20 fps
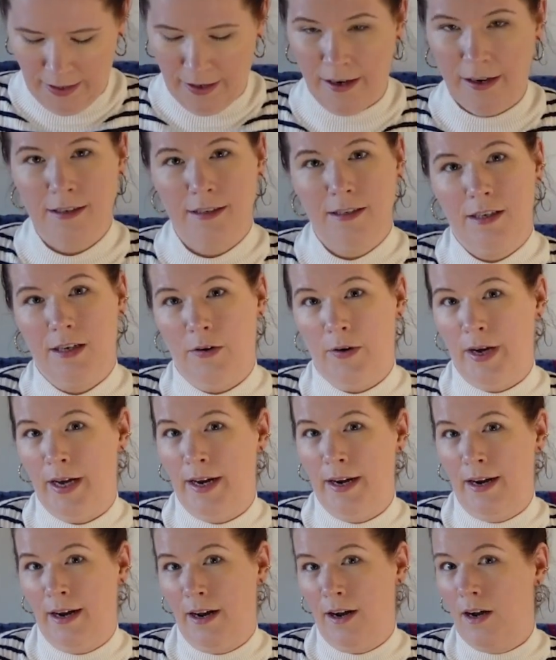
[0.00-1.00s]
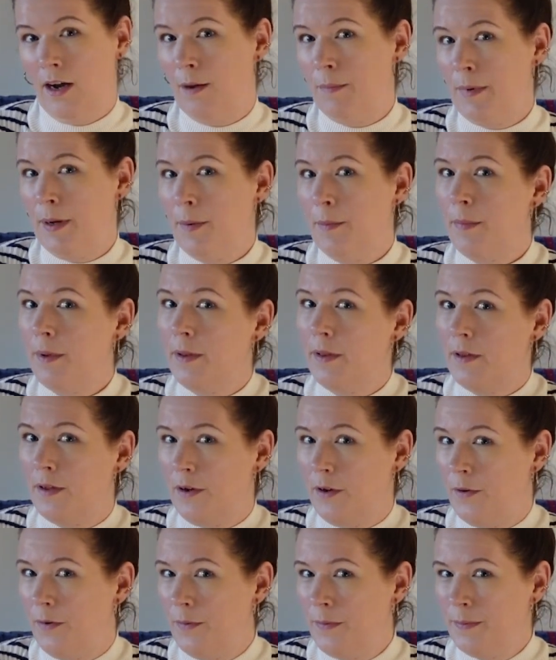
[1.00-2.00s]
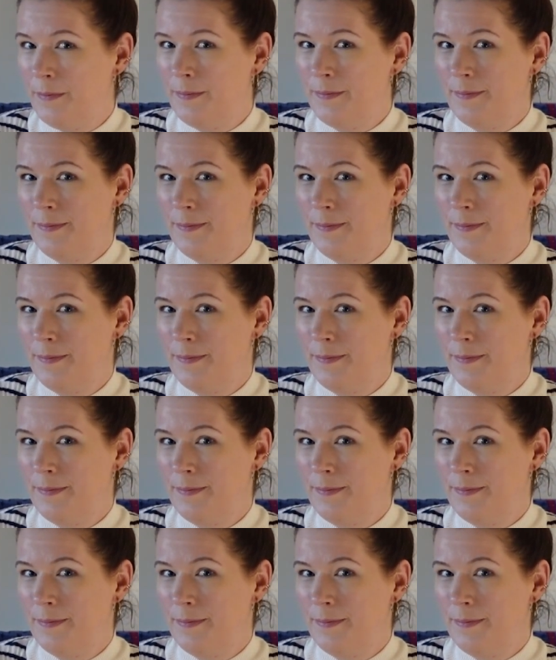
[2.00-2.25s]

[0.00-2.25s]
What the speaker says: got, go ahead and comment below.